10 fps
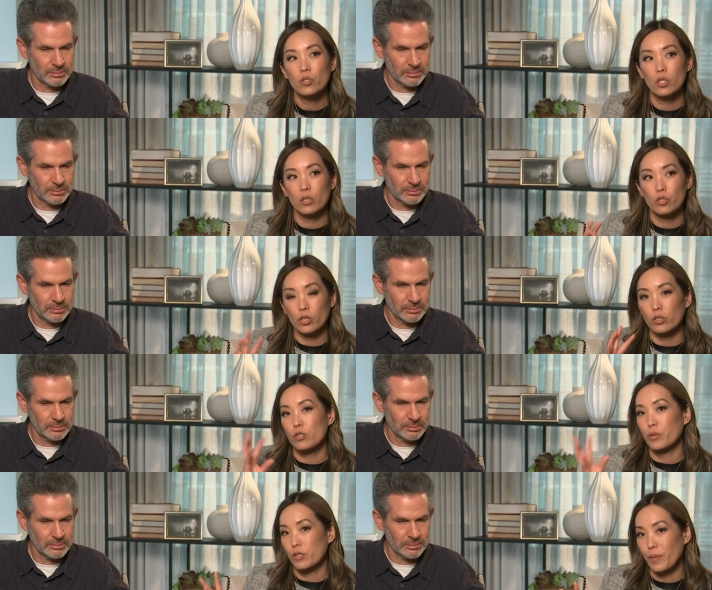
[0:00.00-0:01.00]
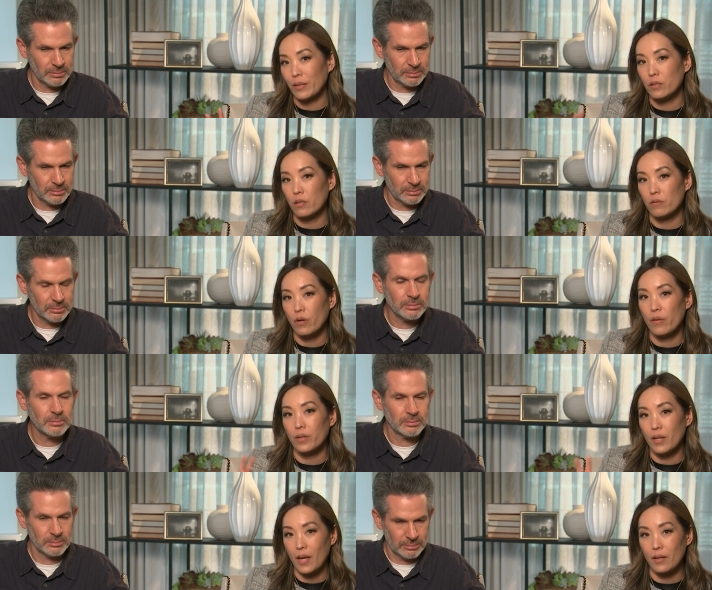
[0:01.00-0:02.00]
Speaker 1: to sugar's perspective on
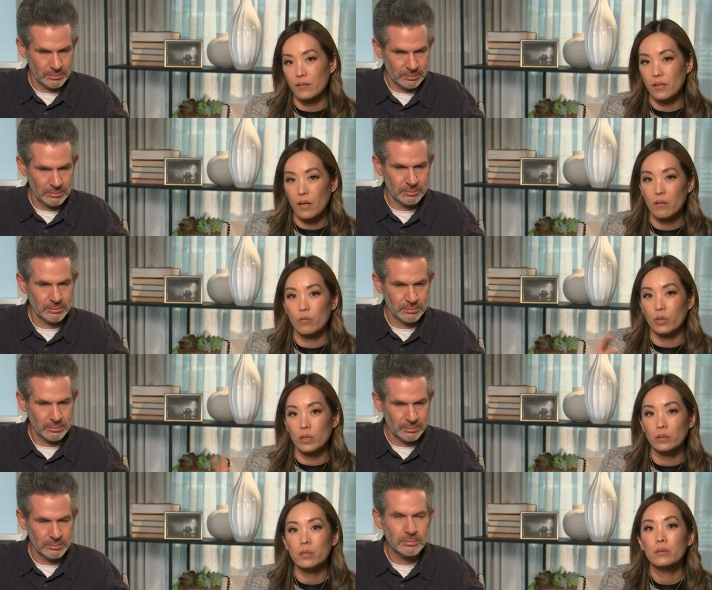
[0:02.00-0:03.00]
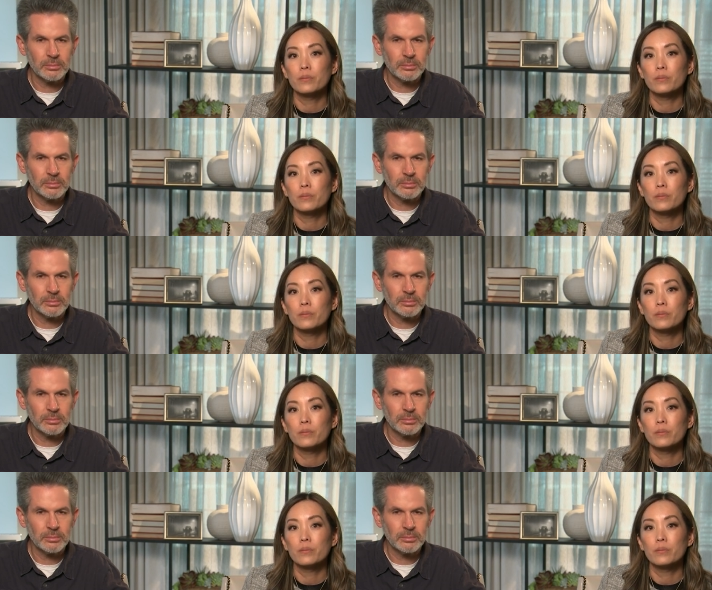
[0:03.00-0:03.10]
the case and the world